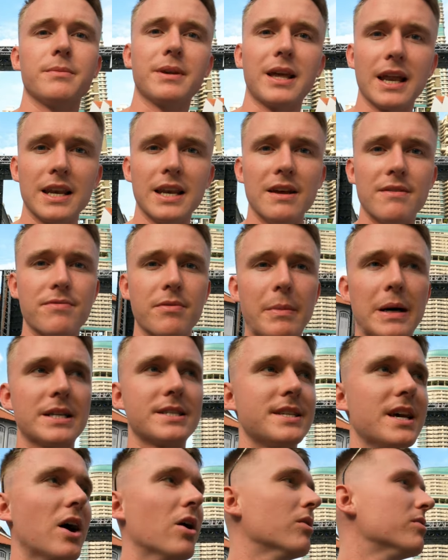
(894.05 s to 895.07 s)
I'm getting it for
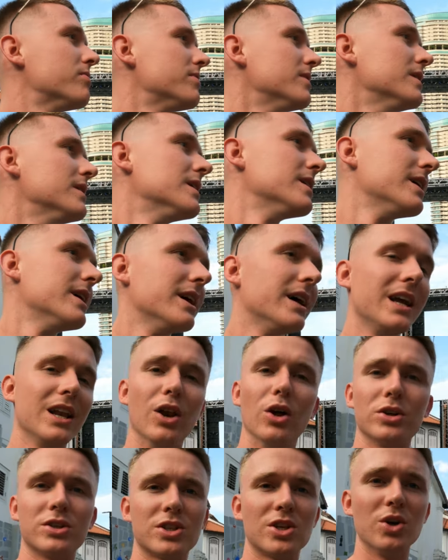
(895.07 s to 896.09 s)
myself.
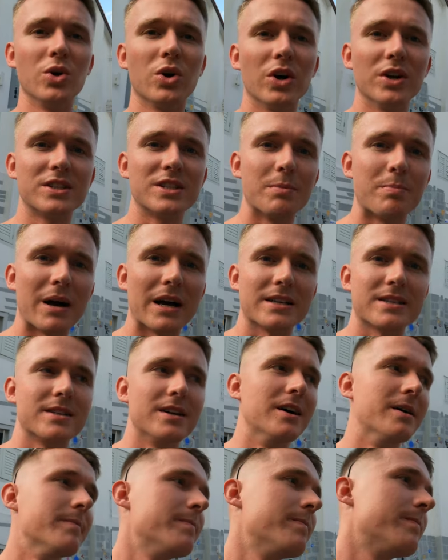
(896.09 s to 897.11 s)
Looks too good to
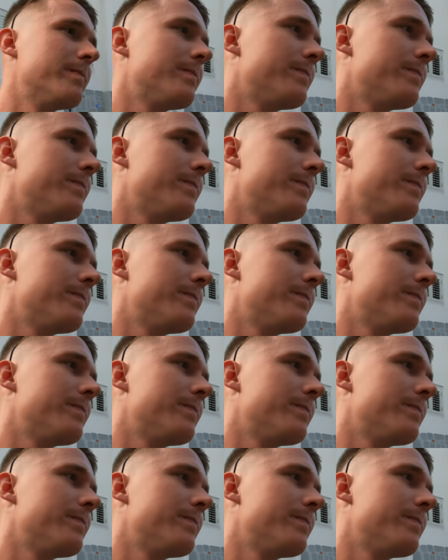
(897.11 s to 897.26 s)
pass up.